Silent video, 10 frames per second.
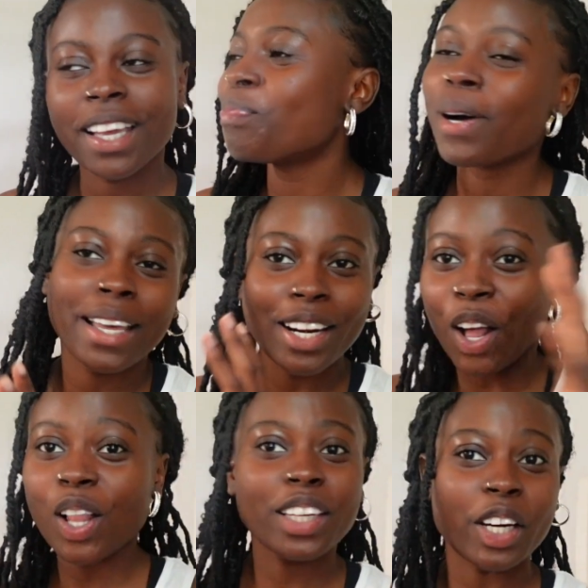put it
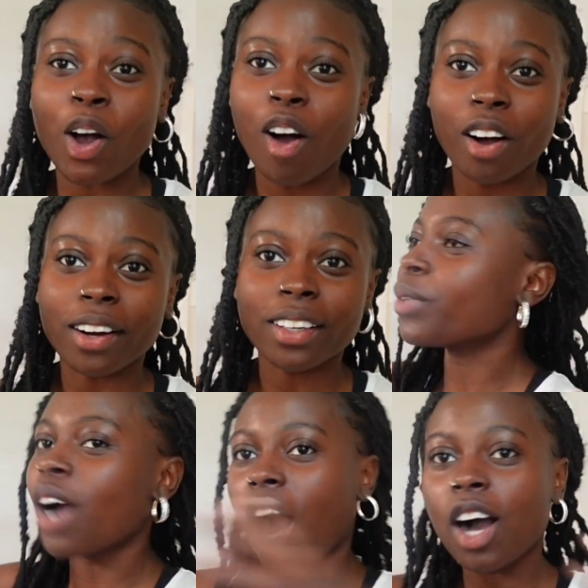all in the car,
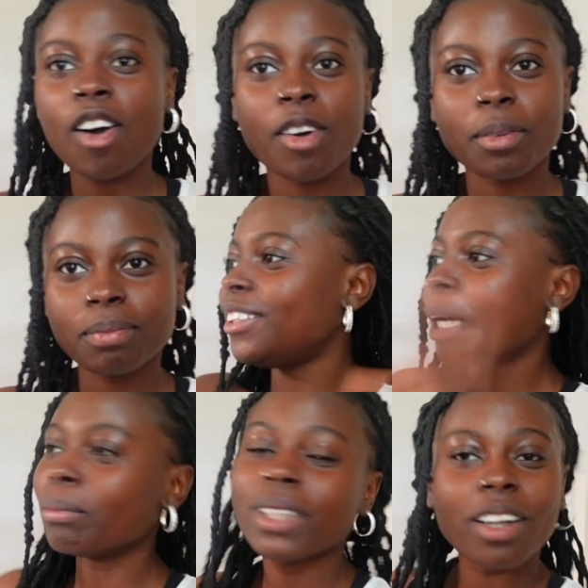got home,
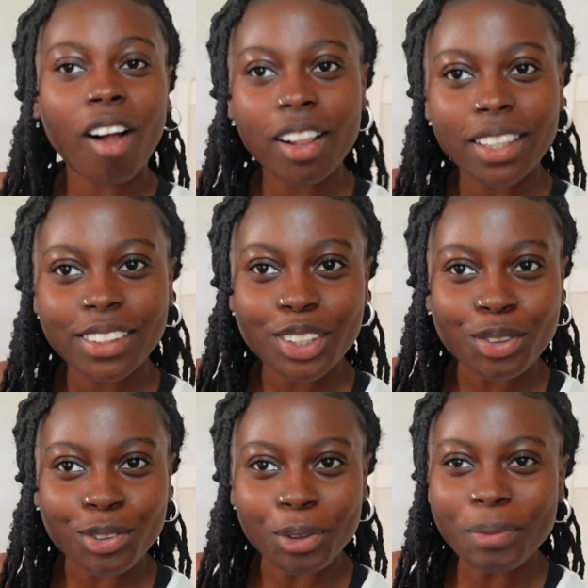dumped it all in this
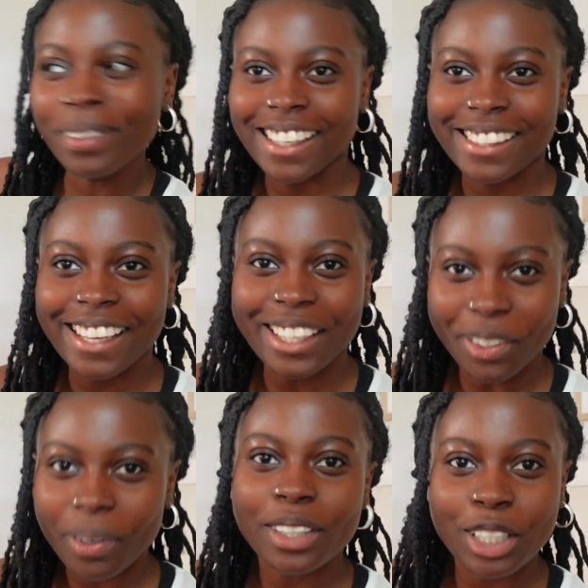room, and
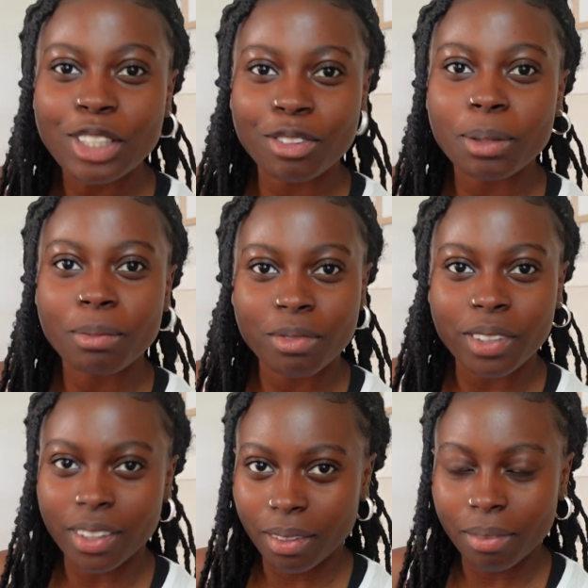ignored this room
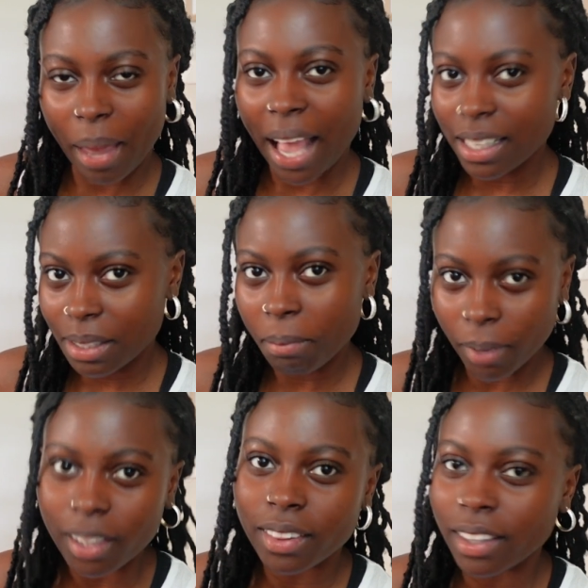for the past
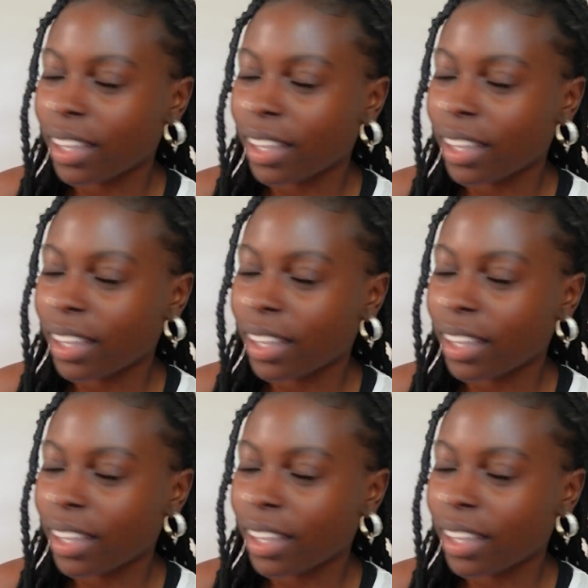month.